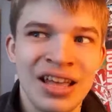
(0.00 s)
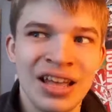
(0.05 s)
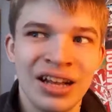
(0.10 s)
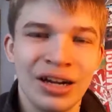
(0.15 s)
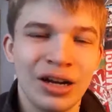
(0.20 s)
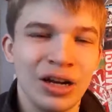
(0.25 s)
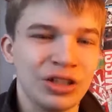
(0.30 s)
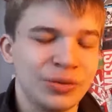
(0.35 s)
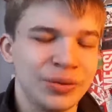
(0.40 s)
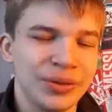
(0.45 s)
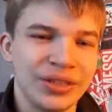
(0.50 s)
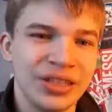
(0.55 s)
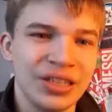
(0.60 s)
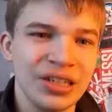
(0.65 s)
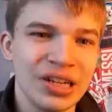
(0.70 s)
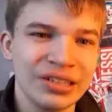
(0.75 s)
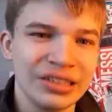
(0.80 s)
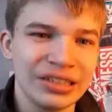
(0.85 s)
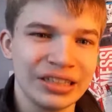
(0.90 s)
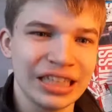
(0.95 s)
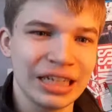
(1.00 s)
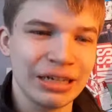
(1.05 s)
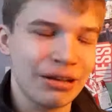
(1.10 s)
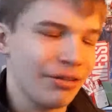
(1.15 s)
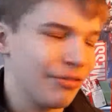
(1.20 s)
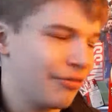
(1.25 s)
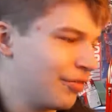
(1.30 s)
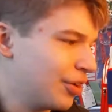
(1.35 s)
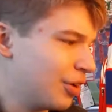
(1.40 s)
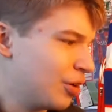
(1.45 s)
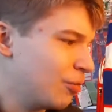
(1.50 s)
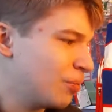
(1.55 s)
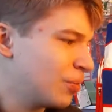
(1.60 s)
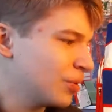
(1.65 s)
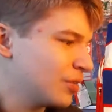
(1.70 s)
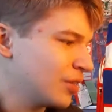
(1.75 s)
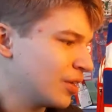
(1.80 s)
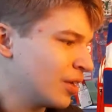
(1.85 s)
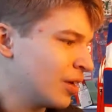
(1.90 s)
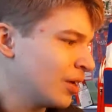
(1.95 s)
close to his 30s now, I feel.
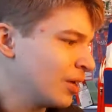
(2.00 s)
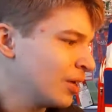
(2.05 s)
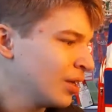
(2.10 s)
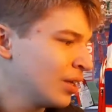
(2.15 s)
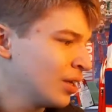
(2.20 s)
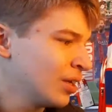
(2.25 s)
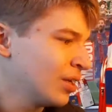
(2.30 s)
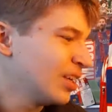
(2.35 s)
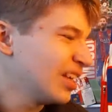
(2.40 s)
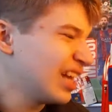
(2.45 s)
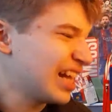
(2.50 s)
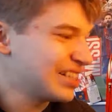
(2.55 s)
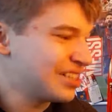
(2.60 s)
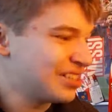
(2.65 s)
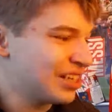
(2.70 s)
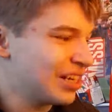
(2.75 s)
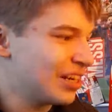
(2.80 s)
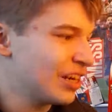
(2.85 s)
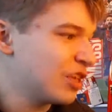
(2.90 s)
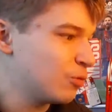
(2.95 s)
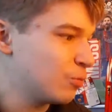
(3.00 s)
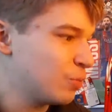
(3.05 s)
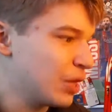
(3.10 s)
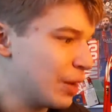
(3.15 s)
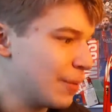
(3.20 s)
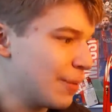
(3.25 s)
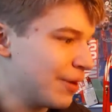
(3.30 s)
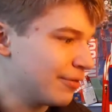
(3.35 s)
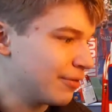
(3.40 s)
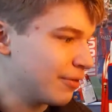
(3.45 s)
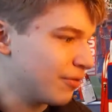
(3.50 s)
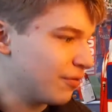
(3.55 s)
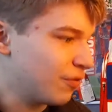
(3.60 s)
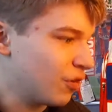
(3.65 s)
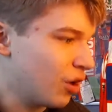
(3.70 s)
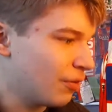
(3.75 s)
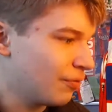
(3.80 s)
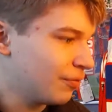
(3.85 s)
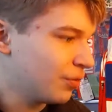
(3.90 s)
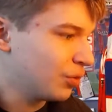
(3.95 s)
But Angelina's been a bit of a
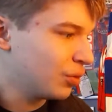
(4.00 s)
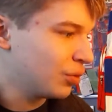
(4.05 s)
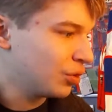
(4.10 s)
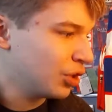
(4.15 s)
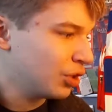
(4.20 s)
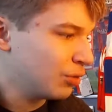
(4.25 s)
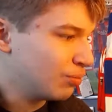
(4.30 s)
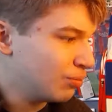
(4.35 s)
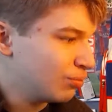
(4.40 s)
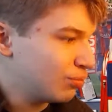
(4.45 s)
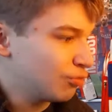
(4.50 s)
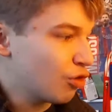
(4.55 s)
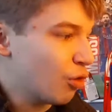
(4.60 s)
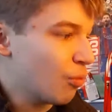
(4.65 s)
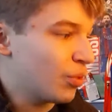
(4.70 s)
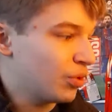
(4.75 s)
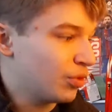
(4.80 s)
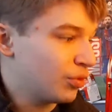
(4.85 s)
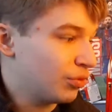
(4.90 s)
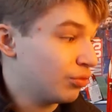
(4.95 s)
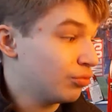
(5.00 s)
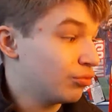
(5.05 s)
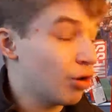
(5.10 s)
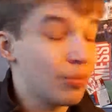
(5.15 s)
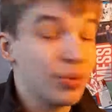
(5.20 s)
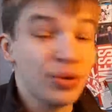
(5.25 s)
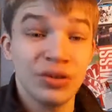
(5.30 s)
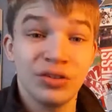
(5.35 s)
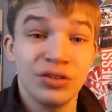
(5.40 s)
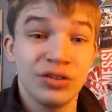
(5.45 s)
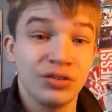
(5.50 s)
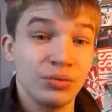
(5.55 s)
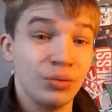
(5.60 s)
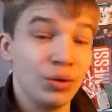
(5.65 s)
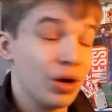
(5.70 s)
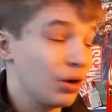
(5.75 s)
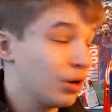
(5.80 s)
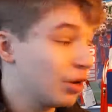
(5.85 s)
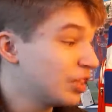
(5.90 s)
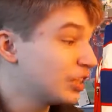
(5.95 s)
flop for them. Roberts as
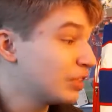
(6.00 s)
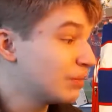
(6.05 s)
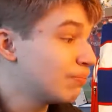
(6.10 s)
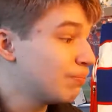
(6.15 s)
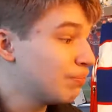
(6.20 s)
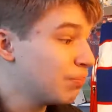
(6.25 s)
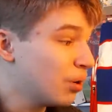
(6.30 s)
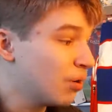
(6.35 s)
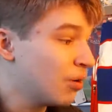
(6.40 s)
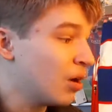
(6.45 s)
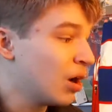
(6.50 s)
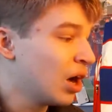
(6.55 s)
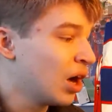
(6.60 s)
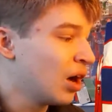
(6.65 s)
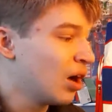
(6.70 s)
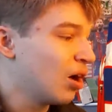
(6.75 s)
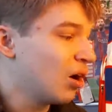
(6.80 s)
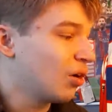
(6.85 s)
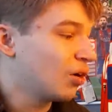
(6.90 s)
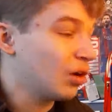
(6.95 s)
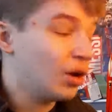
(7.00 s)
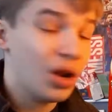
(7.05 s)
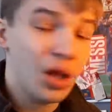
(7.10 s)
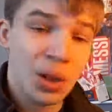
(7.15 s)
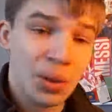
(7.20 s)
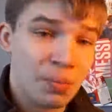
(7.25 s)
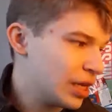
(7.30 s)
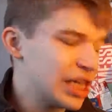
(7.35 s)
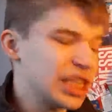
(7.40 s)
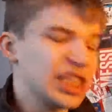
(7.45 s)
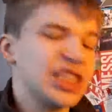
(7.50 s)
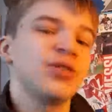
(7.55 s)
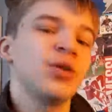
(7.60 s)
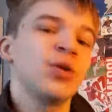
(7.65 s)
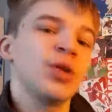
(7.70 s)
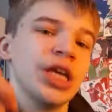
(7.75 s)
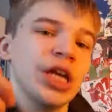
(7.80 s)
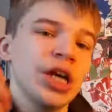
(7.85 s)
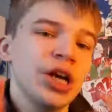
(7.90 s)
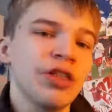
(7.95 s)
well going to Borough on loan. As
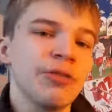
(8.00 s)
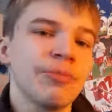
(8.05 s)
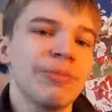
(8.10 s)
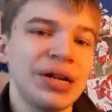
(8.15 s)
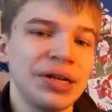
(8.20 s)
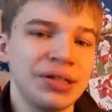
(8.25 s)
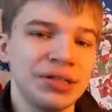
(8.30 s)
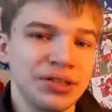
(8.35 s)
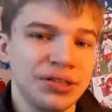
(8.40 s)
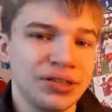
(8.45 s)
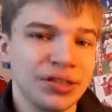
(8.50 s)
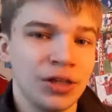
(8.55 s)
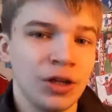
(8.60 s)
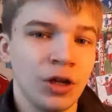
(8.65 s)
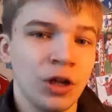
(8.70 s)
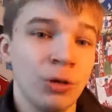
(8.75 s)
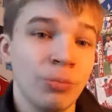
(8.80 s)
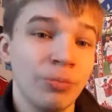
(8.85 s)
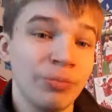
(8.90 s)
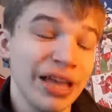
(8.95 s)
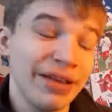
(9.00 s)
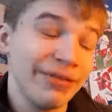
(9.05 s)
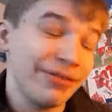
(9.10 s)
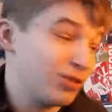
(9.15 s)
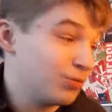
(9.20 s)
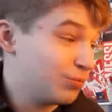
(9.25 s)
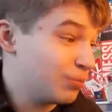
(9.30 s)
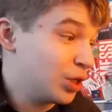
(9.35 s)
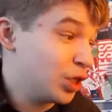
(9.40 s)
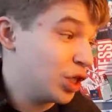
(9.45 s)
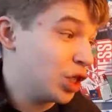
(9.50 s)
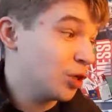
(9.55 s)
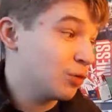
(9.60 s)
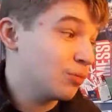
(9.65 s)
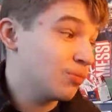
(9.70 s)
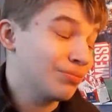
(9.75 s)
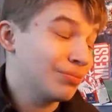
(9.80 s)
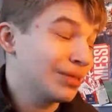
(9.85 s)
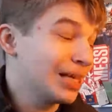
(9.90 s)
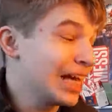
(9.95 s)
for the other Manchester club, they've just
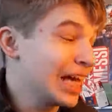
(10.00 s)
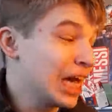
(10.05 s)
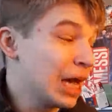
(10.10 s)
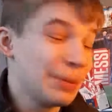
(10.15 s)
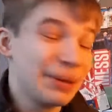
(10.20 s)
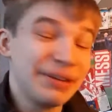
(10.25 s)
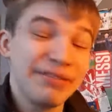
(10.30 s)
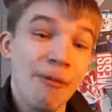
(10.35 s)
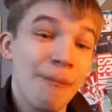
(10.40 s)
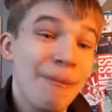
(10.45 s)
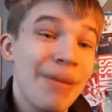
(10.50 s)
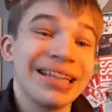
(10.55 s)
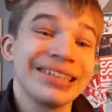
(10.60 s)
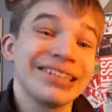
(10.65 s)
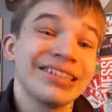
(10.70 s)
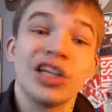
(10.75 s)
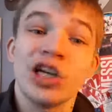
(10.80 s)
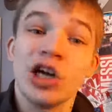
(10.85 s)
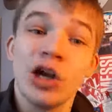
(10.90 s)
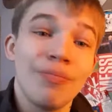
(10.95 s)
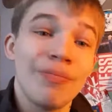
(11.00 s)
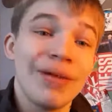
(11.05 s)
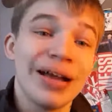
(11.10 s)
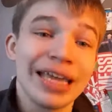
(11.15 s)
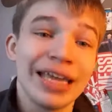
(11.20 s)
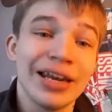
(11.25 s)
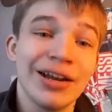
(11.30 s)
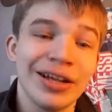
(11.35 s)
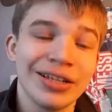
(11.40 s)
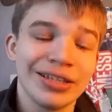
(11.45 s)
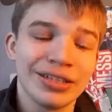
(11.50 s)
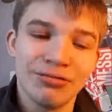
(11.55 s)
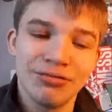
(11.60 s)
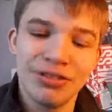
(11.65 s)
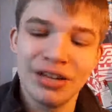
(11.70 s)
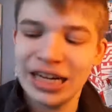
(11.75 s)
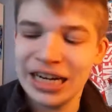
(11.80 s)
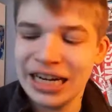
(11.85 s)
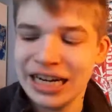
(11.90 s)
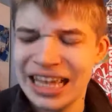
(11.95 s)
become a bit of a banter club, Man United,
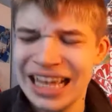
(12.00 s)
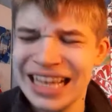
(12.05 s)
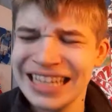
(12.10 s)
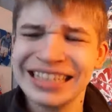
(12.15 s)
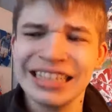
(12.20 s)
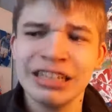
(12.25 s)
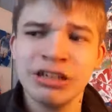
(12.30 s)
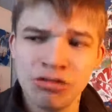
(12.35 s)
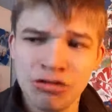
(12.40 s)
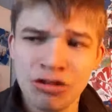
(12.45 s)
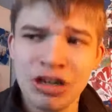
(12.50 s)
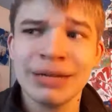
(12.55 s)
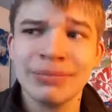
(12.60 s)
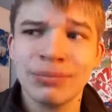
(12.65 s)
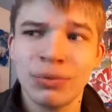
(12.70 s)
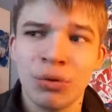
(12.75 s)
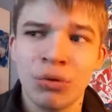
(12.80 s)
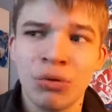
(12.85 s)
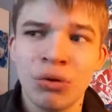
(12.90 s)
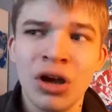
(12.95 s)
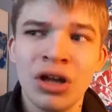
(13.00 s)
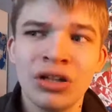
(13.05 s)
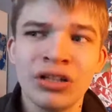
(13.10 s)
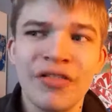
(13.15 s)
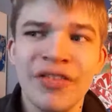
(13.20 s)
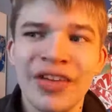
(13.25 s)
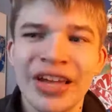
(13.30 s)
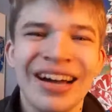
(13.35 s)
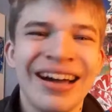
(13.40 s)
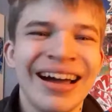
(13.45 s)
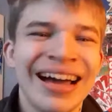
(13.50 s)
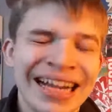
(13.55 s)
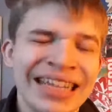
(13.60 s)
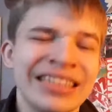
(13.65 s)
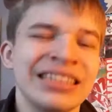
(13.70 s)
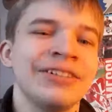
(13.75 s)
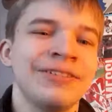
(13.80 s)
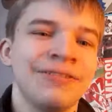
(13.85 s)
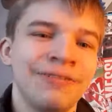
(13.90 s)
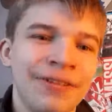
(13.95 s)
really. And it's incredible that they are
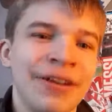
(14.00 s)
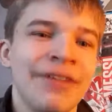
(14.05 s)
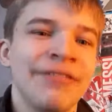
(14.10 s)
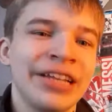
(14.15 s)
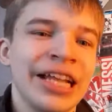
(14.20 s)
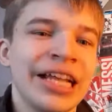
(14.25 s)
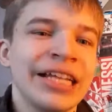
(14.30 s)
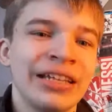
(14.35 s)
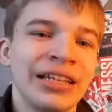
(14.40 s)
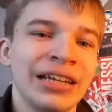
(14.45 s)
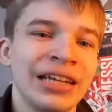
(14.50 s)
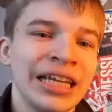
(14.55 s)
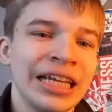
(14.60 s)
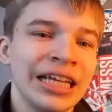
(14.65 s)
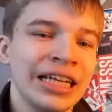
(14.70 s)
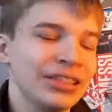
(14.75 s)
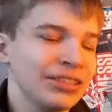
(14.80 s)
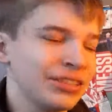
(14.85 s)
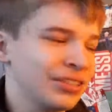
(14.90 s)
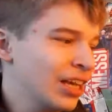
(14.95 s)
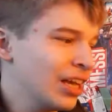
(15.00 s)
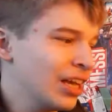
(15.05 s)
actually 5th in the league because